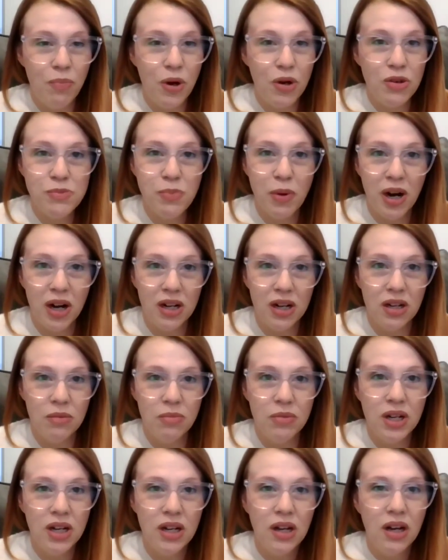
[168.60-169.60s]

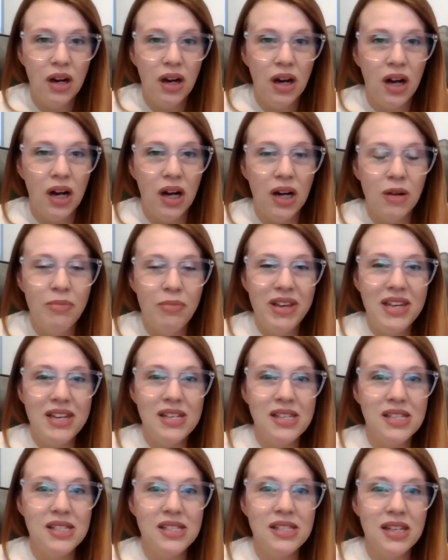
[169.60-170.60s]
postpartum
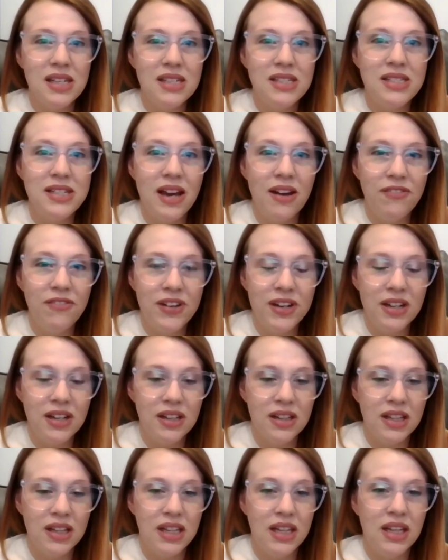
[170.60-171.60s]
is
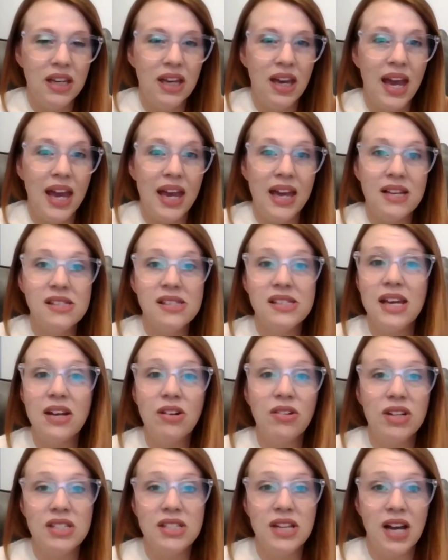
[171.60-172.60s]
definitely a
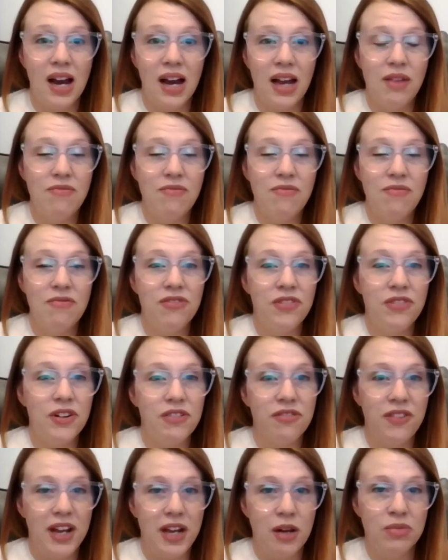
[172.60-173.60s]
sacred time
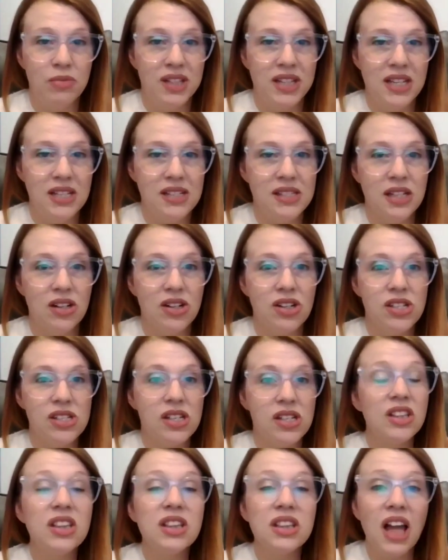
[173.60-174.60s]
for families. There is
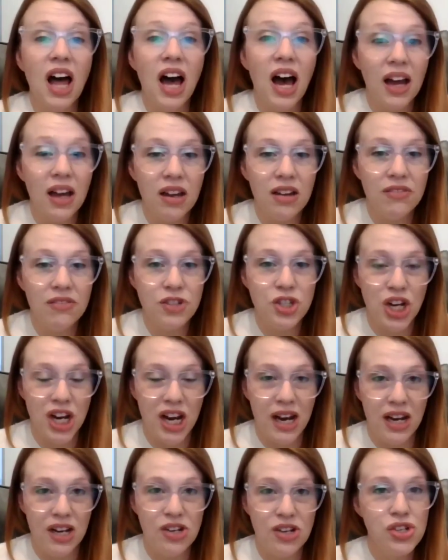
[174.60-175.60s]
a lot of
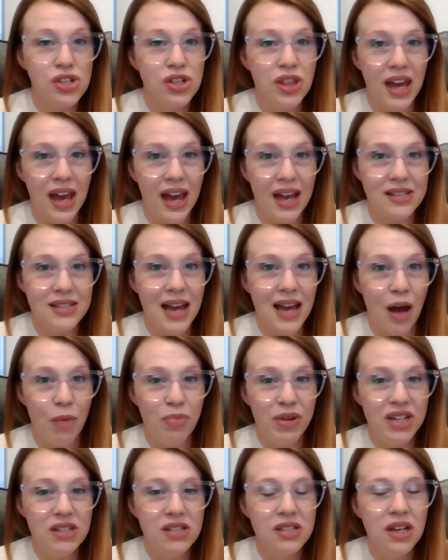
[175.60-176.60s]
change that has
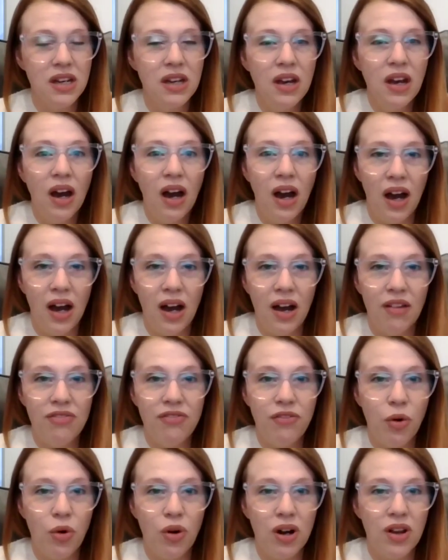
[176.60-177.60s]
happened
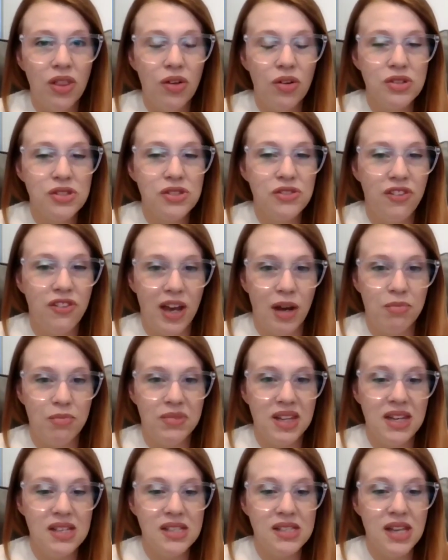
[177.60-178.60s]
for those
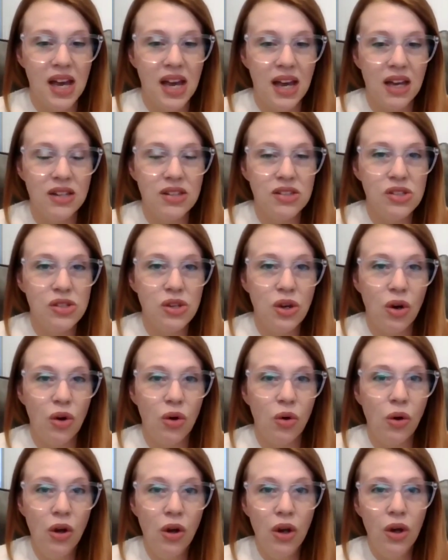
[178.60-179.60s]
families. And
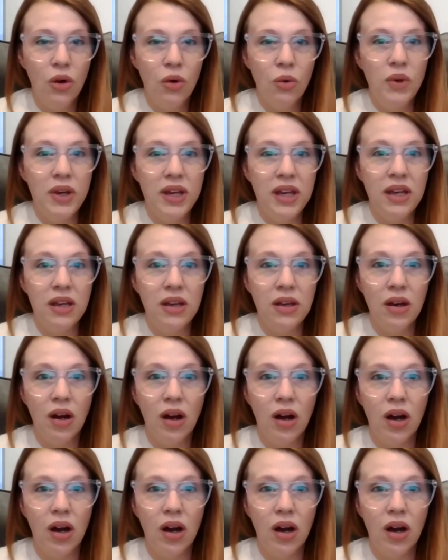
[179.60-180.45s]
so we